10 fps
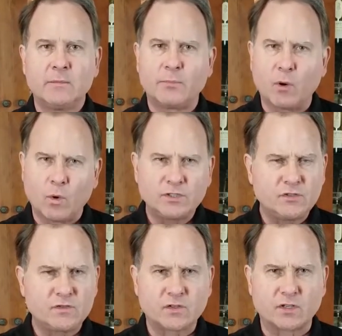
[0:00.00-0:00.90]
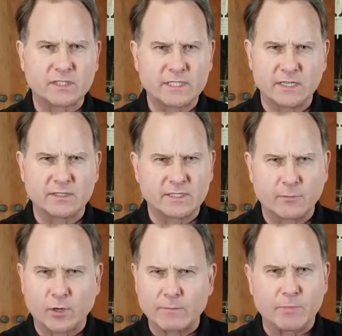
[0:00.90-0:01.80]
But once you start to see the
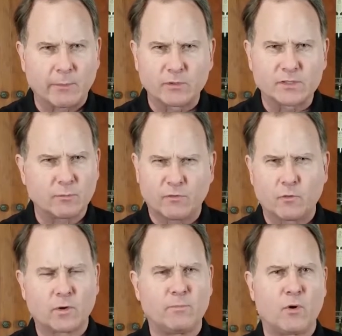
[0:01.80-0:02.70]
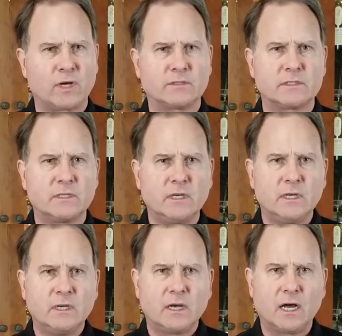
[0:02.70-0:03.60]
simmering bubbles, so before it boils,
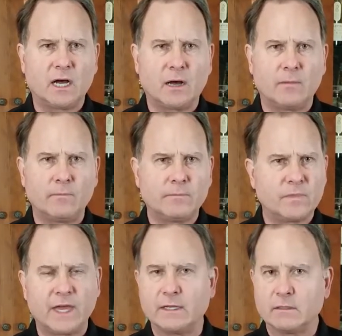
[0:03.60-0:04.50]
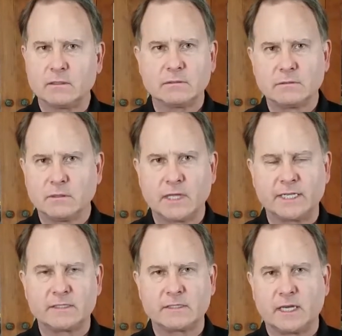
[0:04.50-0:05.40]
then let
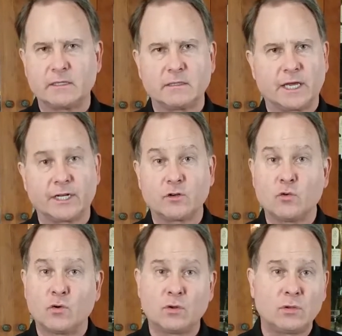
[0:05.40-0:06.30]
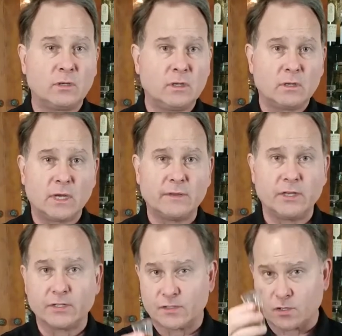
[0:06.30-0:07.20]
it sit, let it cool, and then you
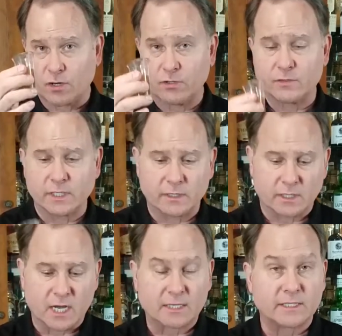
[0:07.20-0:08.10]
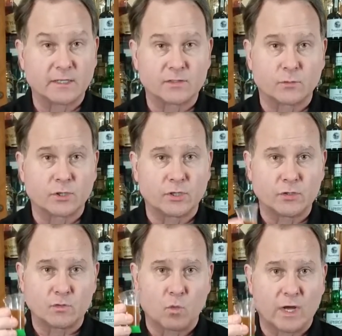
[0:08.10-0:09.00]
can start using it in the cocktail. So we're gonna
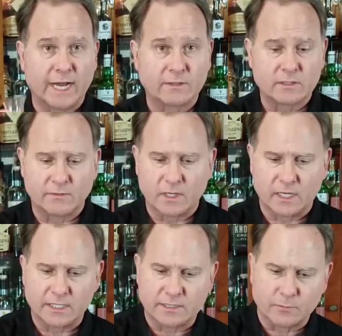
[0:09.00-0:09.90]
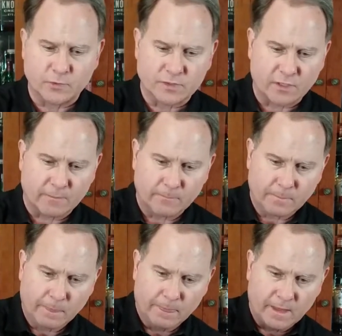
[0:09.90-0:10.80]
use 1 ounce of the honey simple syrup,
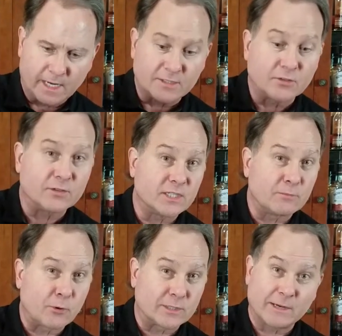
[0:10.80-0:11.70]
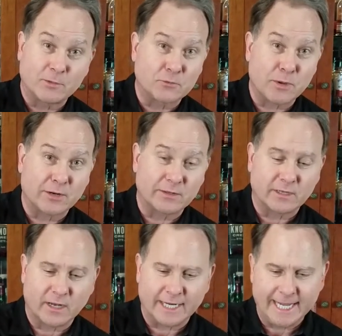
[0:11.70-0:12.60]
and as you can it pours out much better than
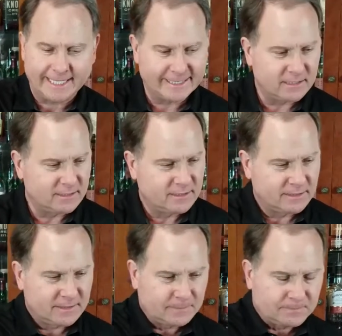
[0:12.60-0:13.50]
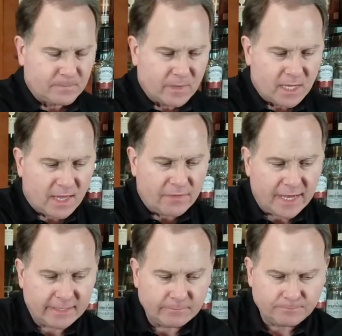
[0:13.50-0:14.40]
honey. And
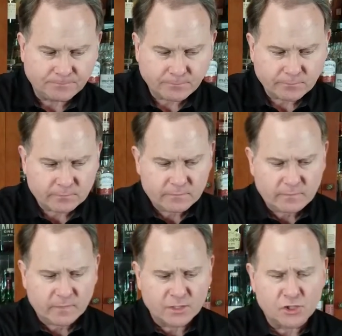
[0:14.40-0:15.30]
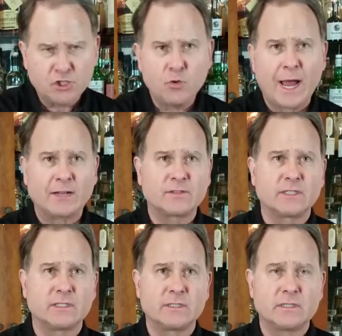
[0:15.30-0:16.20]
then 2
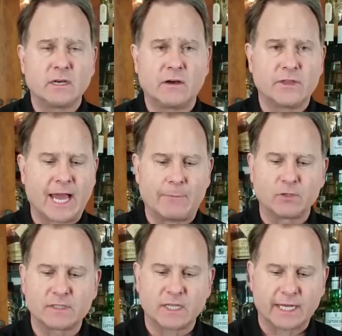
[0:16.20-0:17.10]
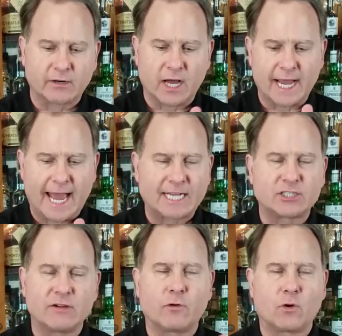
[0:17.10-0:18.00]
ounces of the apple cider, and I actually
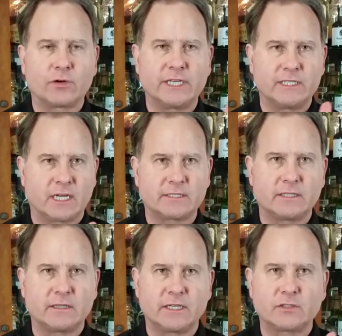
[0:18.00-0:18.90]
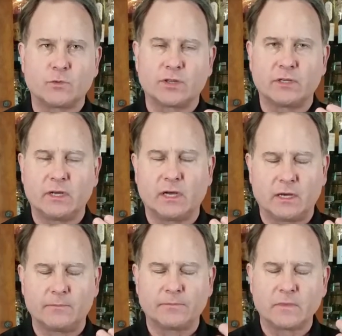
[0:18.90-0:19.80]
have already dusted this with
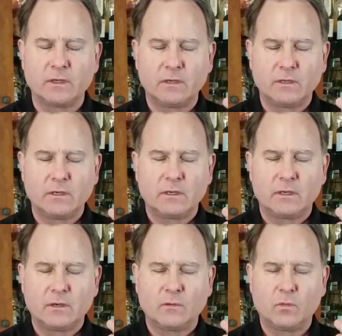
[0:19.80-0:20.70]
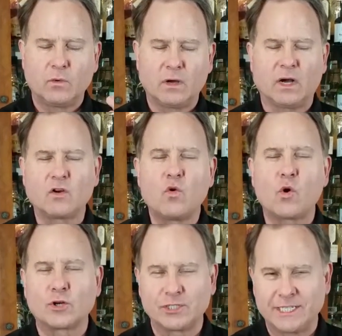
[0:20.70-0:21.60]
a
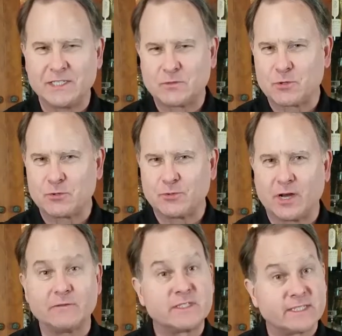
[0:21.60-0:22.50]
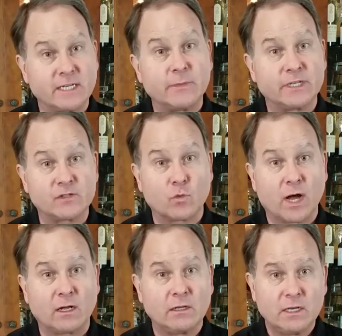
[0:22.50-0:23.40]
1/4 teaspoon of cinnamon as
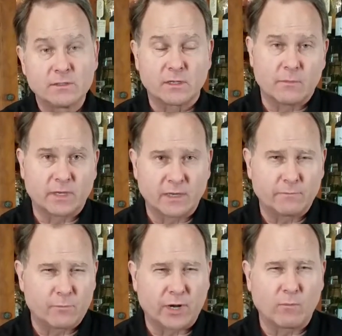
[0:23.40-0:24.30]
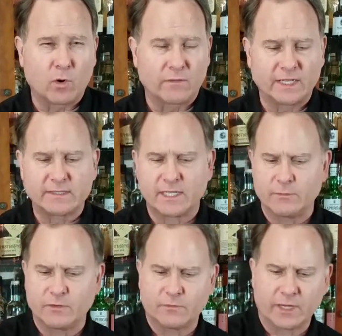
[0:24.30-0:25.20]
well, so to bring more of that
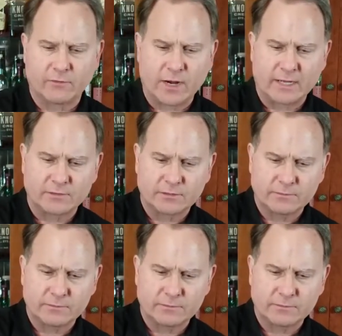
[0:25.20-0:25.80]
cinnamon flavor out.